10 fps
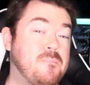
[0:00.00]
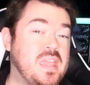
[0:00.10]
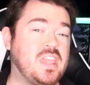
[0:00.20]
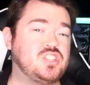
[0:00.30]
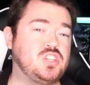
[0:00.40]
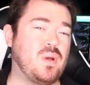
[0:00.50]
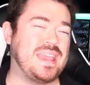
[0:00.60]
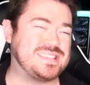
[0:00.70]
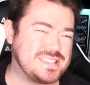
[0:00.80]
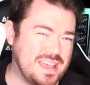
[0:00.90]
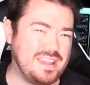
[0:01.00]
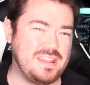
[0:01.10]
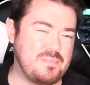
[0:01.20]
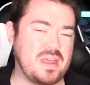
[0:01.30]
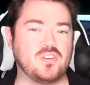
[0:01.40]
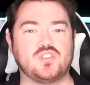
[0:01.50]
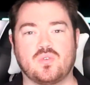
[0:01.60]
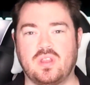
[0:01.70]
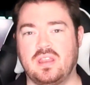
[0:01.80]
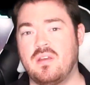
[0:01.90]
may get you a slightly better
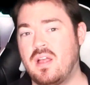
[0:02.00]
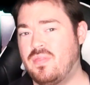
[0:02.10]
screen.